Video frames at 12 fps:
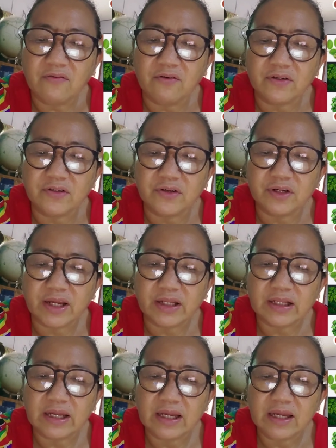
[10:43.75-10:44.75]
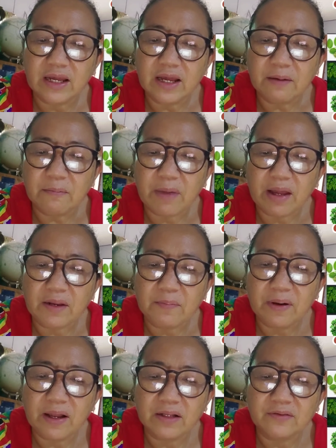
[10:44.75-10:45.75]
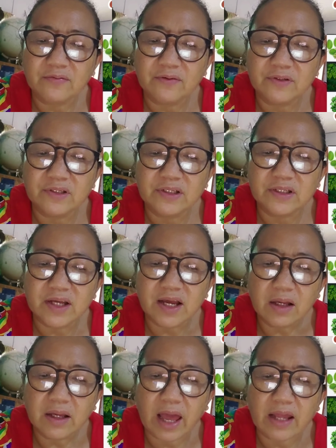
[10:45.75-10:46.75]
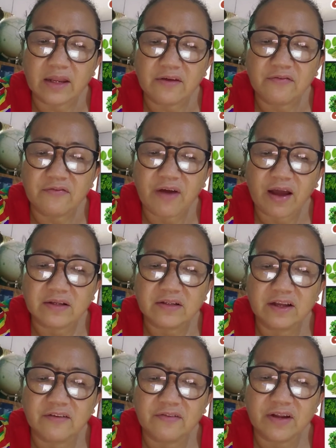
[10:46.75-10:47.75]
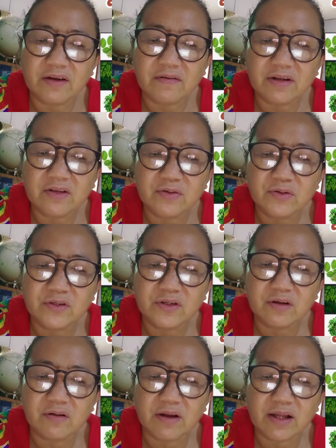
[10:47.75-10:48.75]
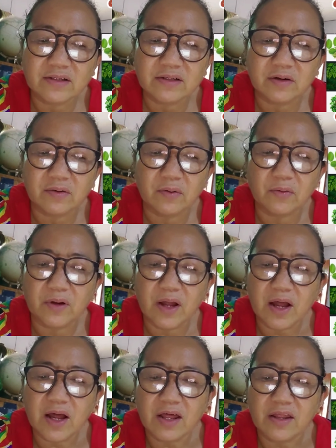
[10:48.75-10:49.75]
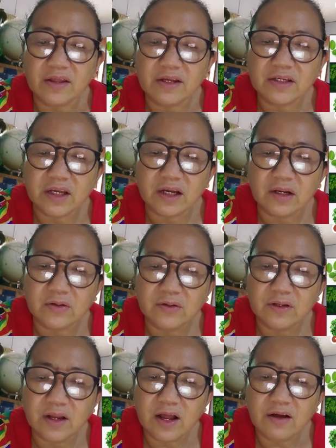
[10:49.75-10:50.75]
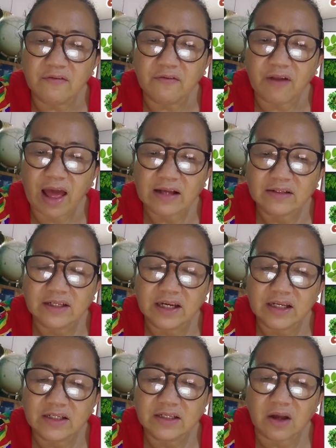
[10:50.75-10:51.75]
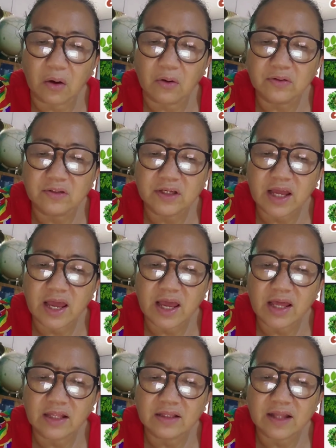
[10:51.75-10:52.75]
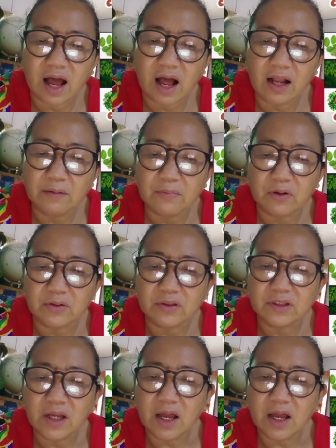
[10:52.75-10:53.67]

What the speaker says: Fortunately, many plant foods can effectively reduce cholesterol. These include flax seeds, oats, and almonds.